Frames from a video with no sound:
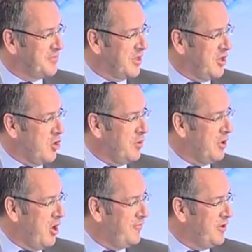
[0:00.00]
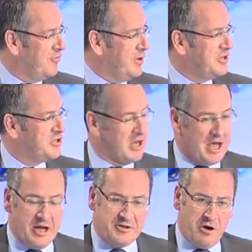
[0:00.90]
You know, we'll hopefully have reached
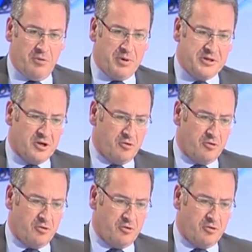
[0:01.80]
general political